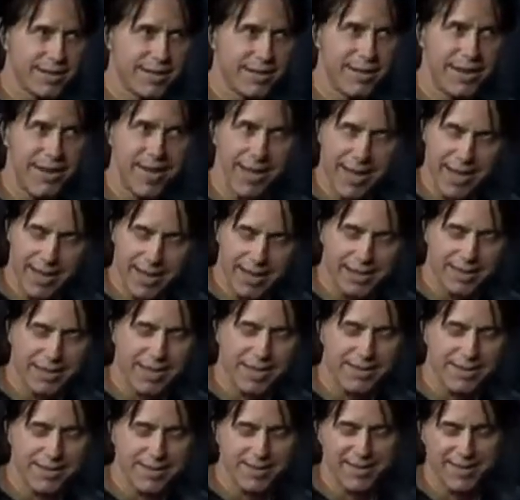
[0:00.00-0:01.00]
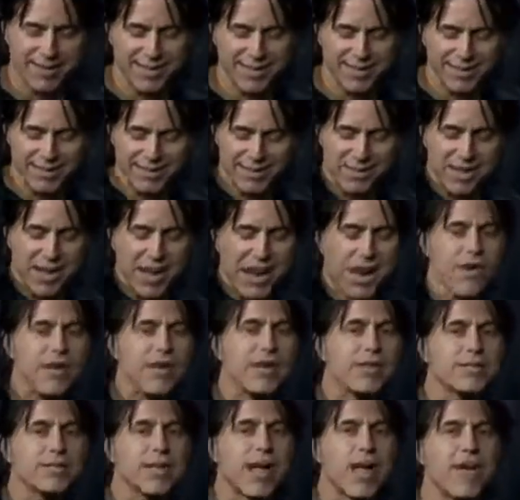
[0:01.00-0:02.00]
Yeah, that's a scary,
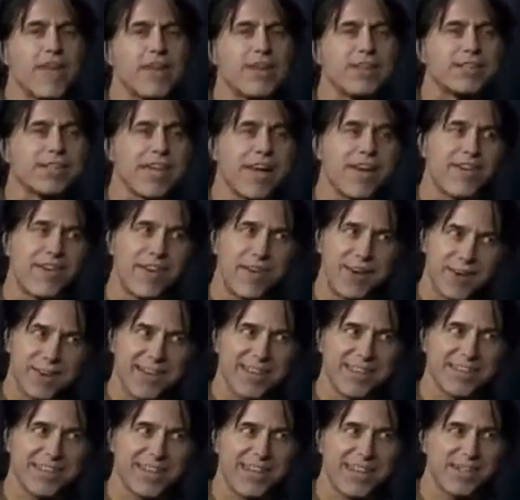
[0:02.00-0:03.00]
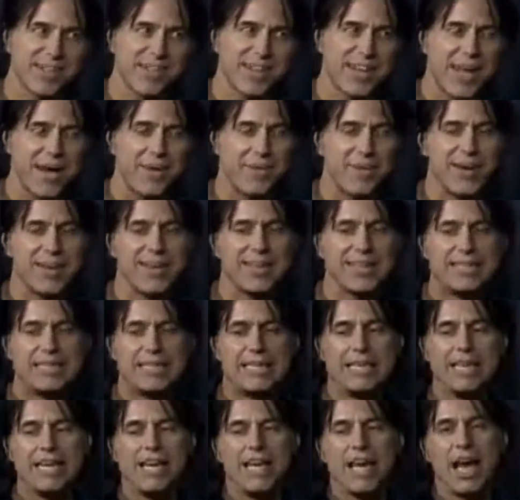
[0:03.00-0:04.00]
scary, scary organization, that one.
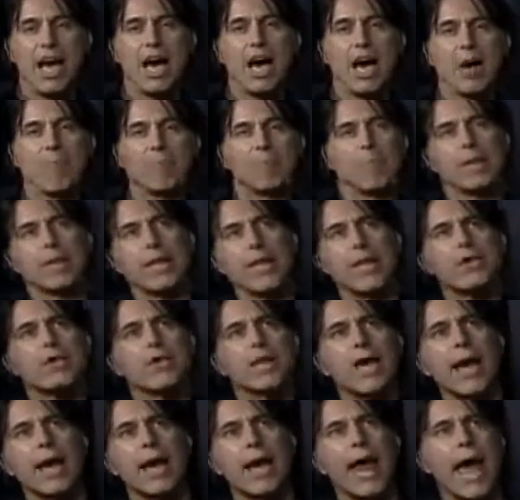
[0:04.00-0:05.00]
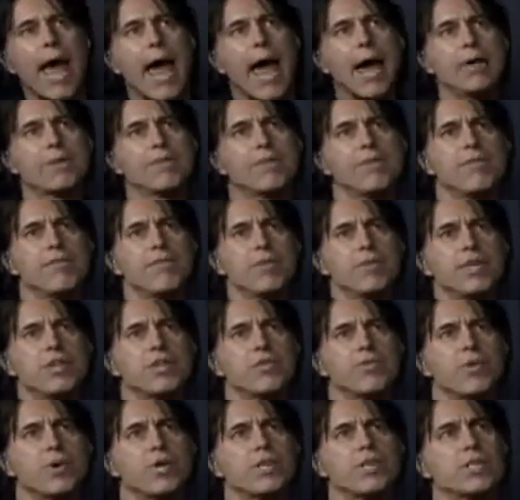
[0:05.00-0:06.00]
But they took out ads in the Village
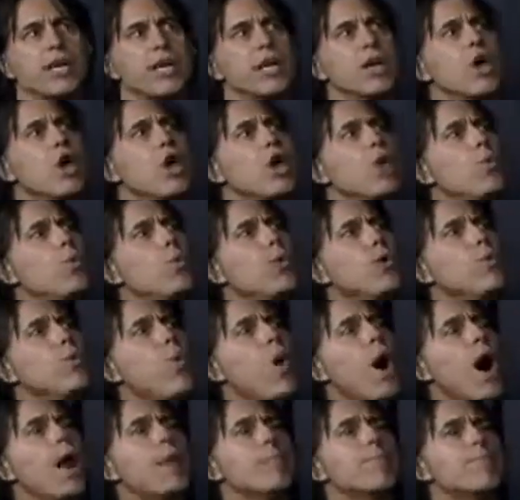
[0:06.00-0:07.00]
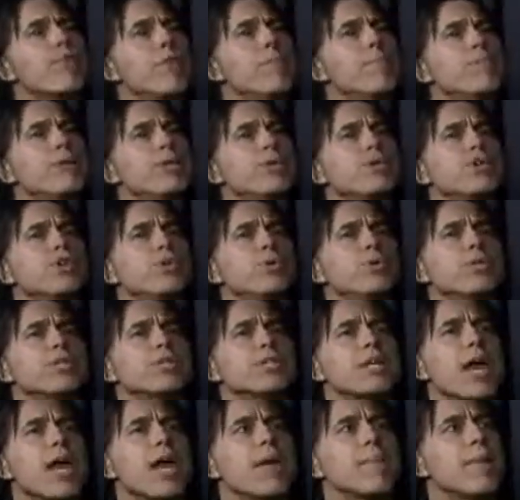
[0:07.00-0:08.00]
Voice saying, we want promiscuous
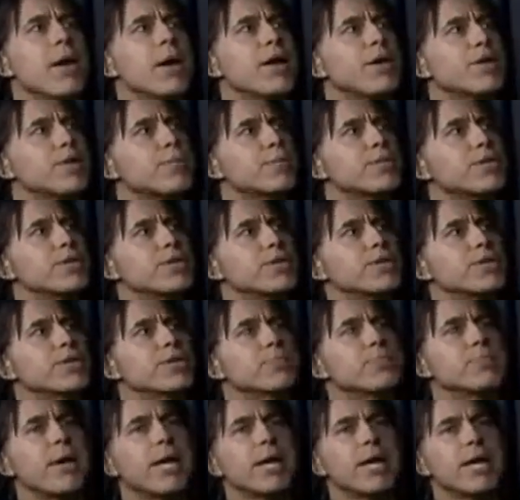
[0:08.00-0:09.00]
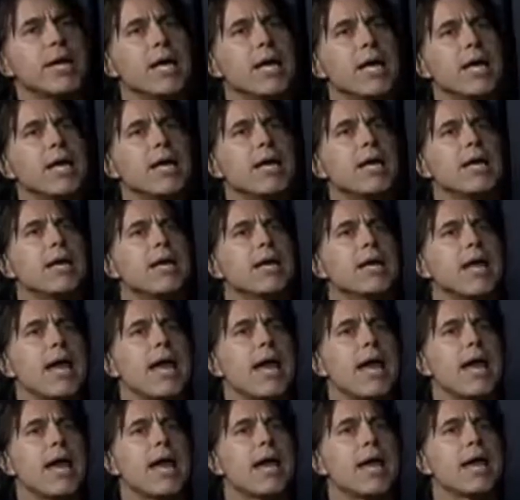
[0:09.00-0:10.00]
gay men to participate in
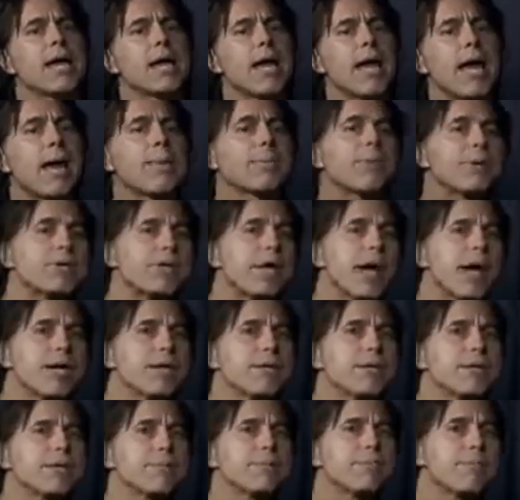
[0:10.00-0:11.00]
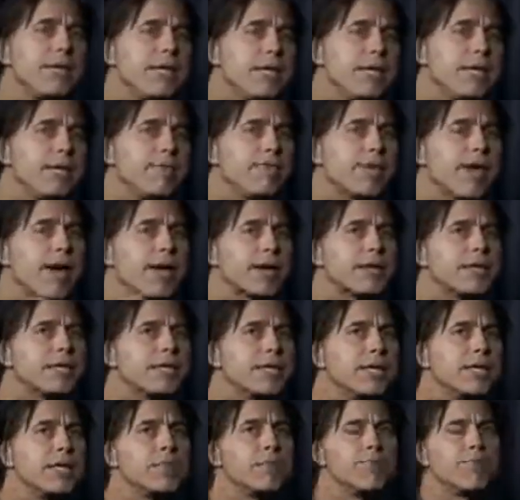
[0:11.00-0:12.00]
a hepatitis B
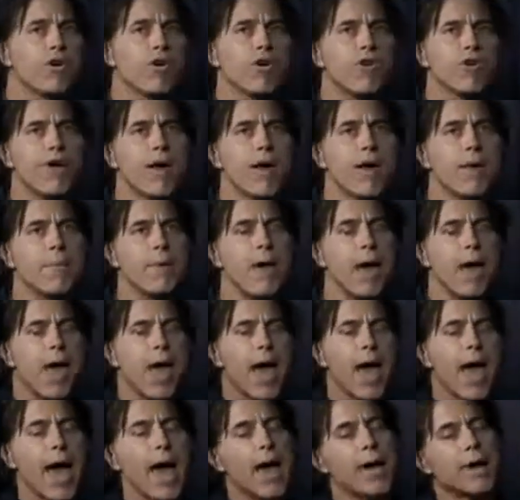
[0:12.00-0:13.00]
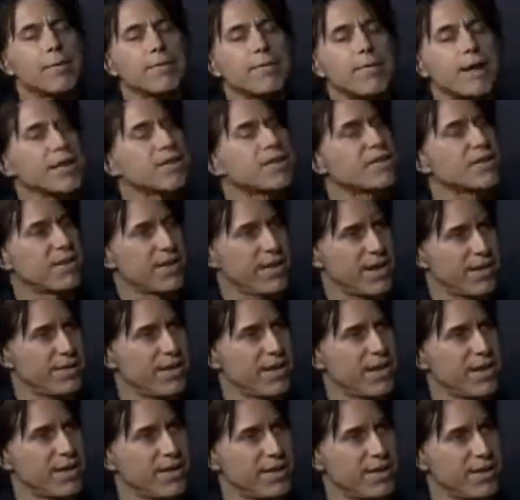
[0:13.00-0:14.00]
vaccine program, and that's how
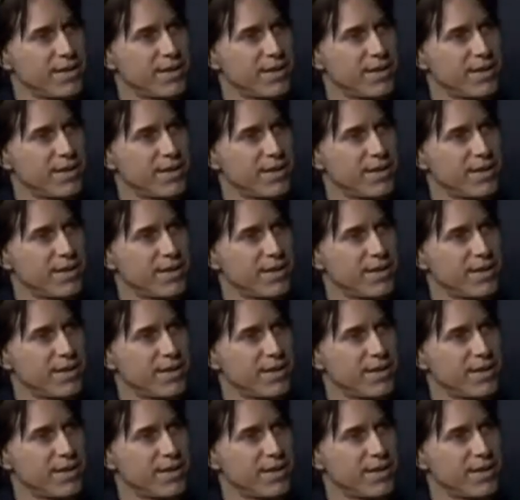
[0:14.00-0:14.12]
they